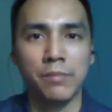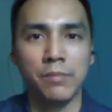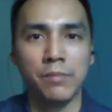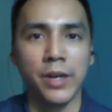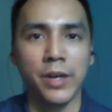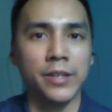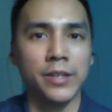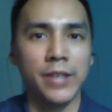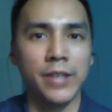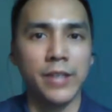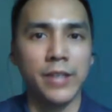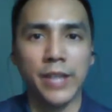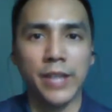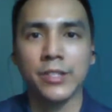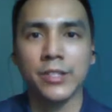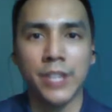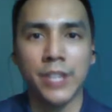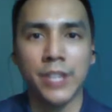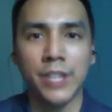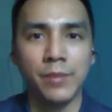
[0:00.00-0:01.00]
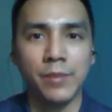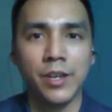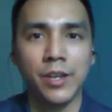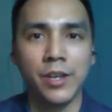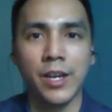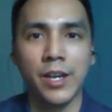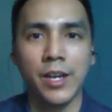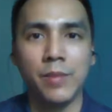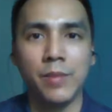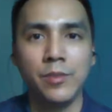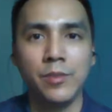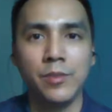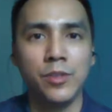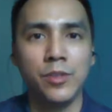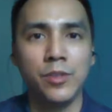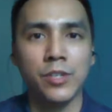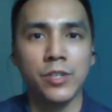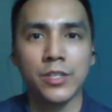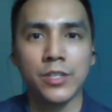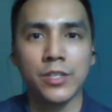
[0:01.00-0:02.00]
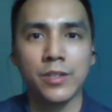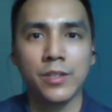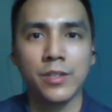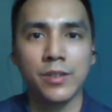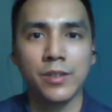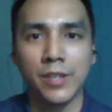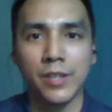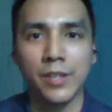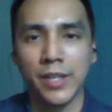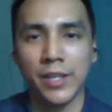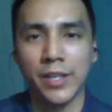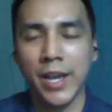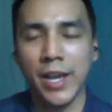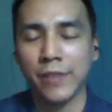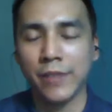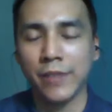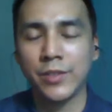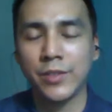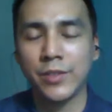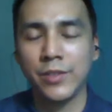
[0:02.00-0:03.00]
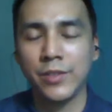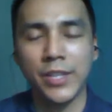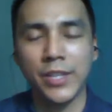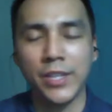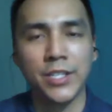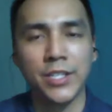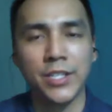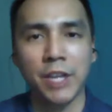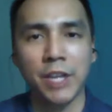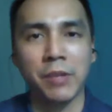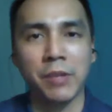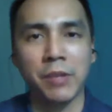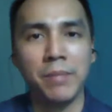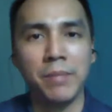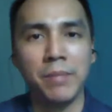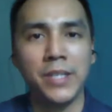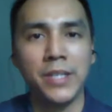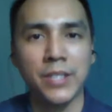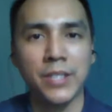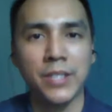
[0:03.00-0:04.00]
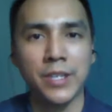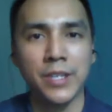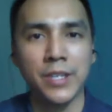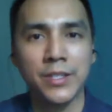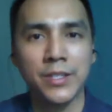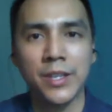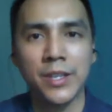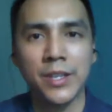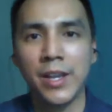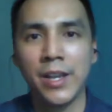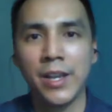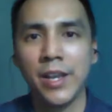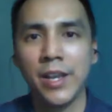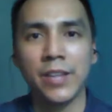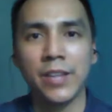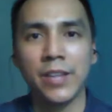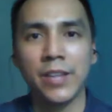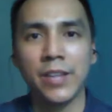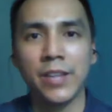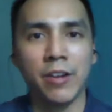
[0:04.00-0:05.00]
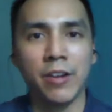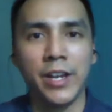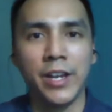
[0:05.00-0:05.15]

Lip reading: But at the same time, you just have things that are in pieces, that are